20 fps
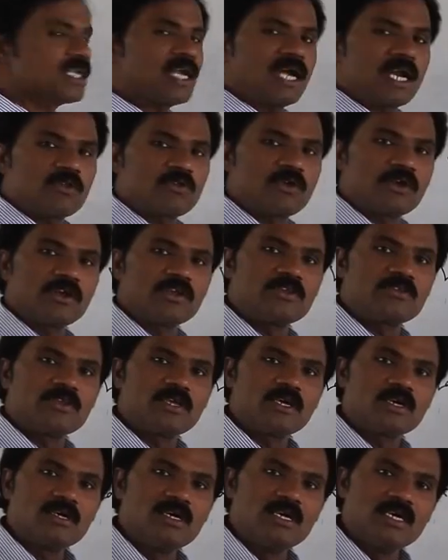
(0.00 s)
another is
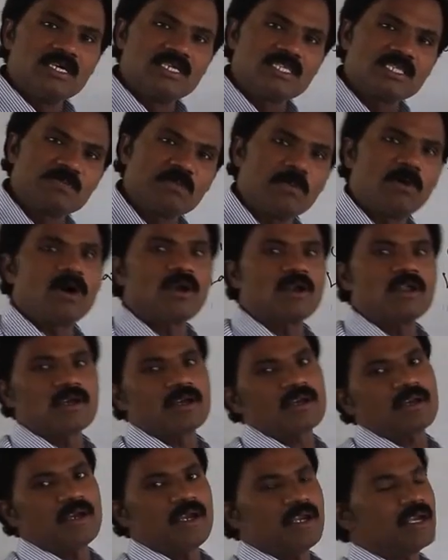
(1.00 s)
the
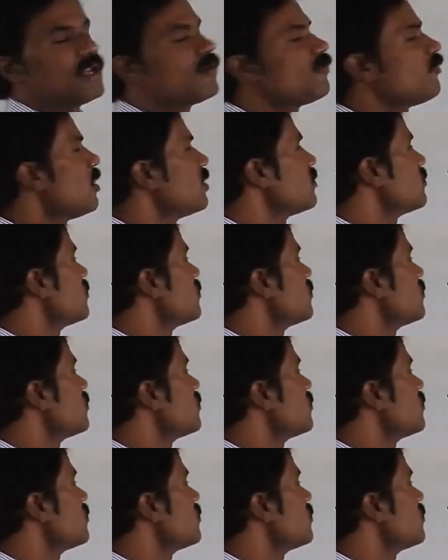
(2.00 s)
smaller, it involves